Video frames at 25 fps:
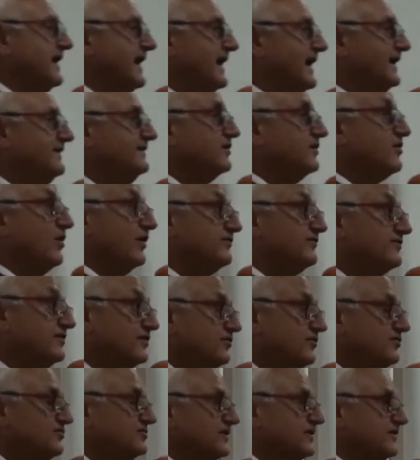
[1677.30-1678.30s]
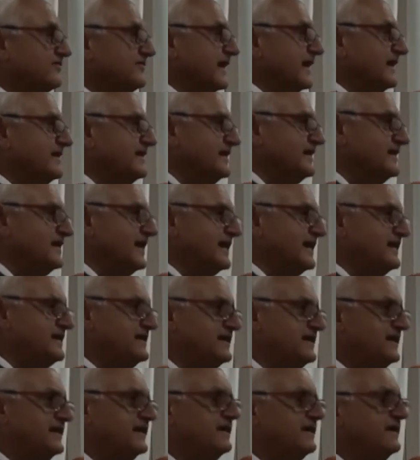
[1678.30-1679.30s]
and the constitution of
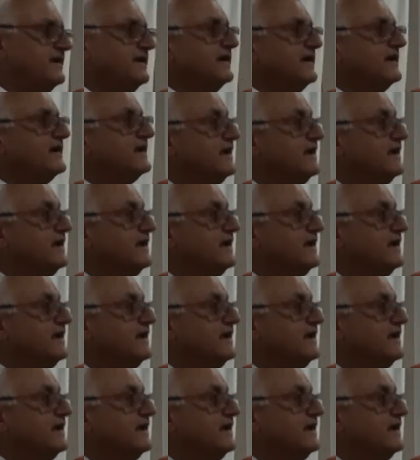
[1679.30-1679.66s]
1990